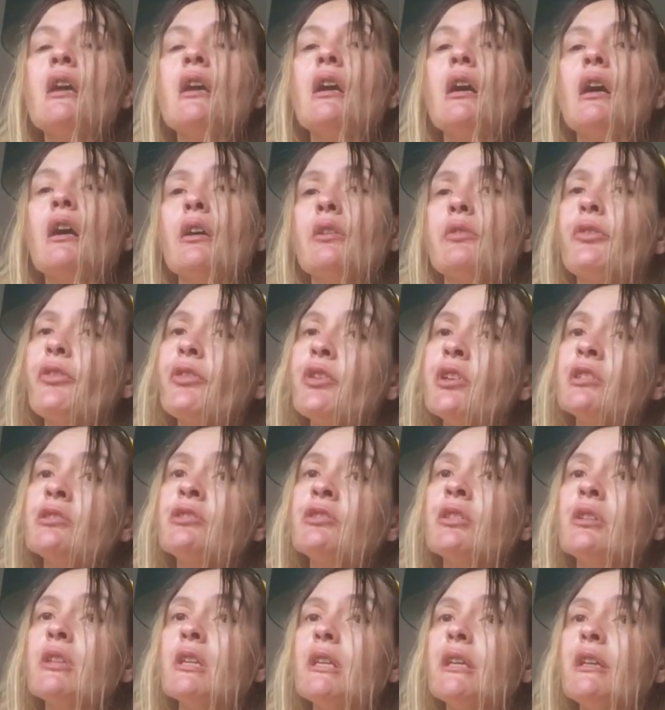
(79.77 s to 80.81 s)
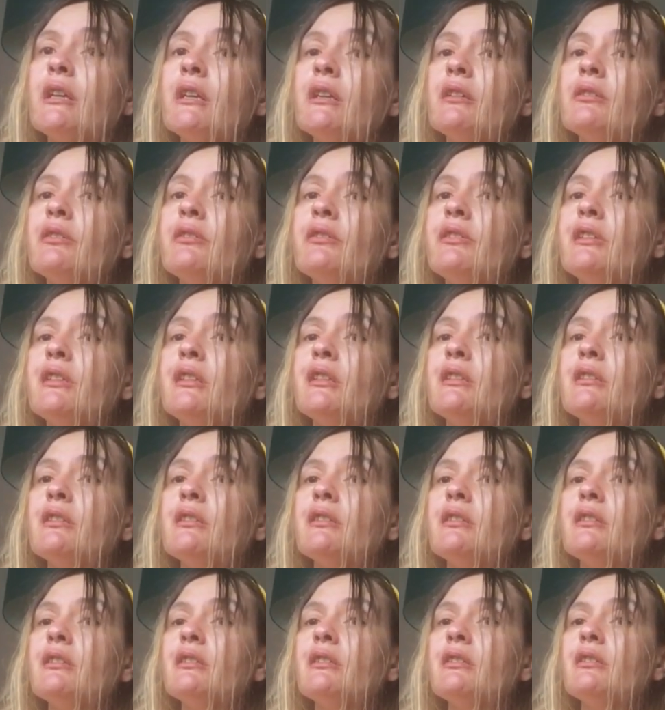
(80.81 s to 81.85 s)
and certainly
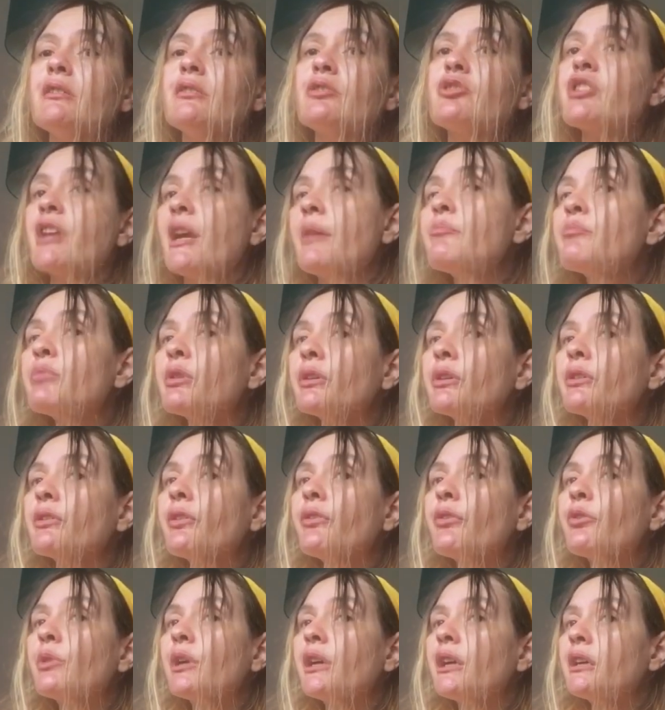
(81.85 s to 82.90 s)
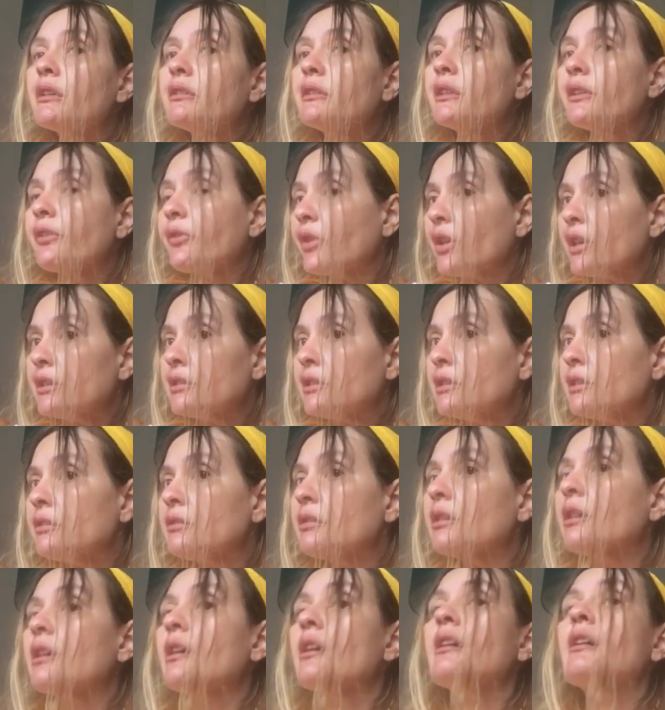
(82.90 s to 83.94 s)
the chambers where they said it
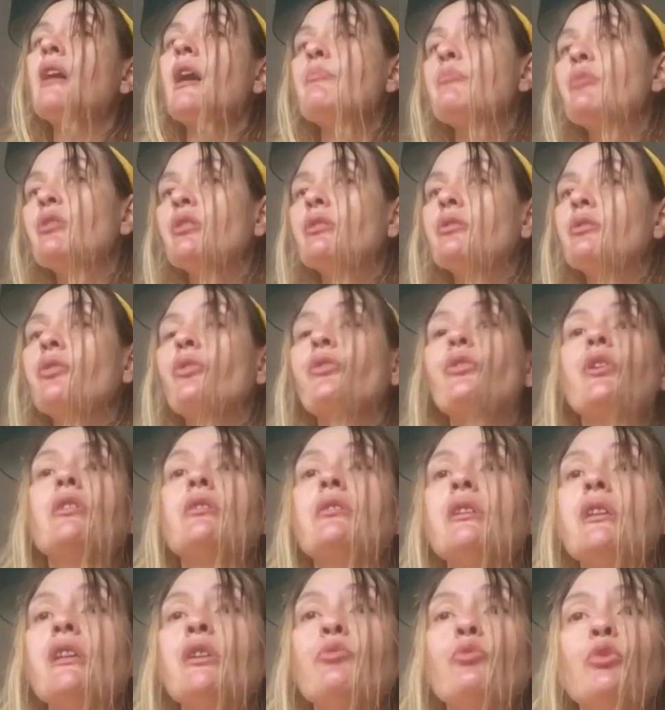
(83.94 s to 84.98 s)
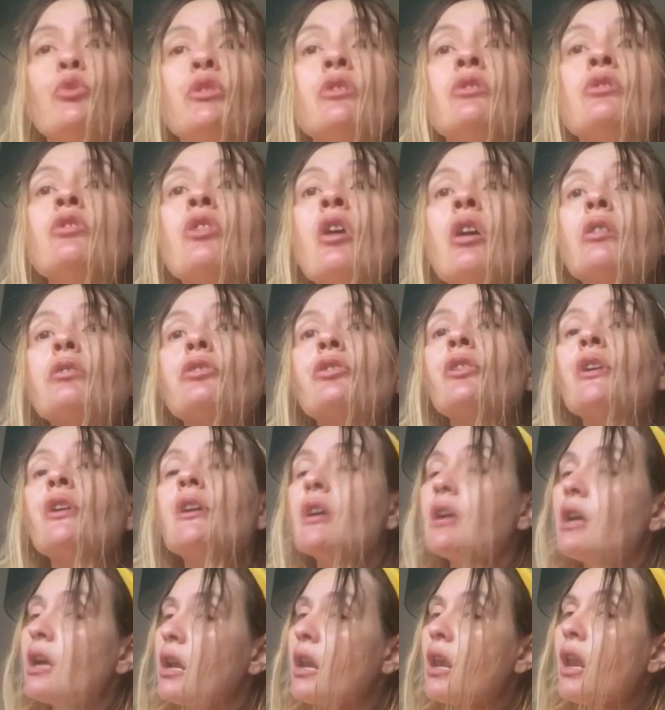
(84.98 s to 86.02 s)
happened certainly would not
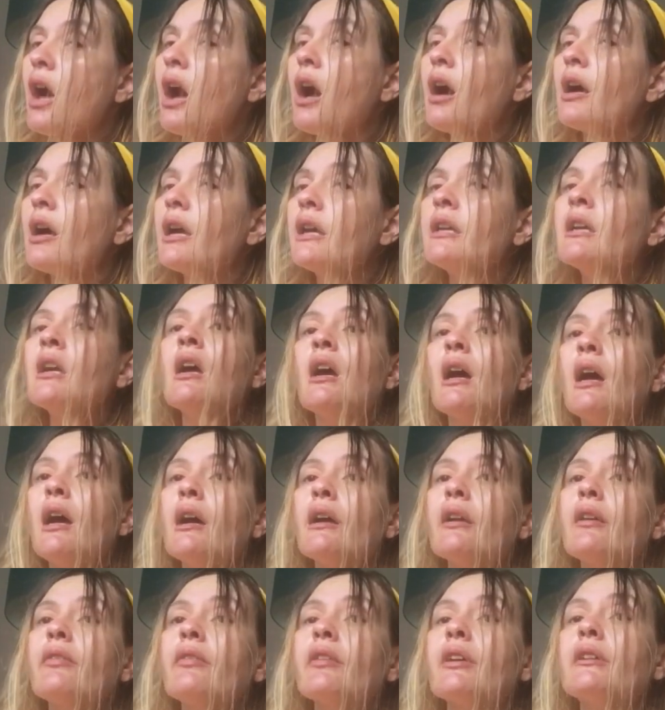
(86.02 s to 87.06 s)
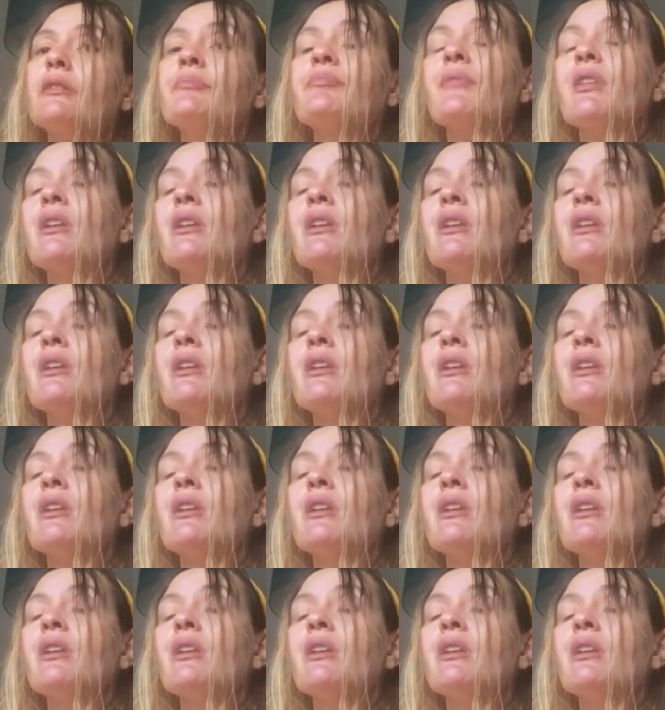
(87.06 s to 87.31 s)
lie either.